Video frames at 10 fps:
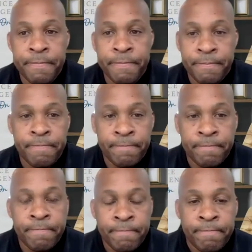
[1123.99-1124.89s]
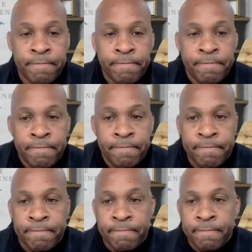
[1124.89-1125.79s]

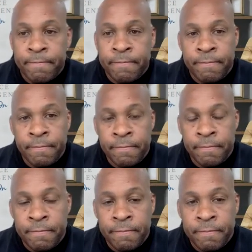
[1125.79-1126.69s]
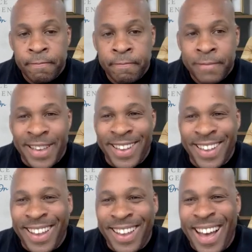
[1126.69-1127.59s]

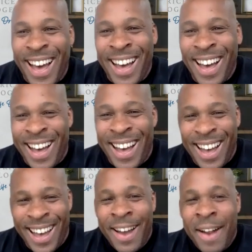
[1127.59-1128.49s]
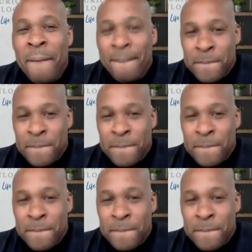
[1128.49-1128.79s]
[no speech]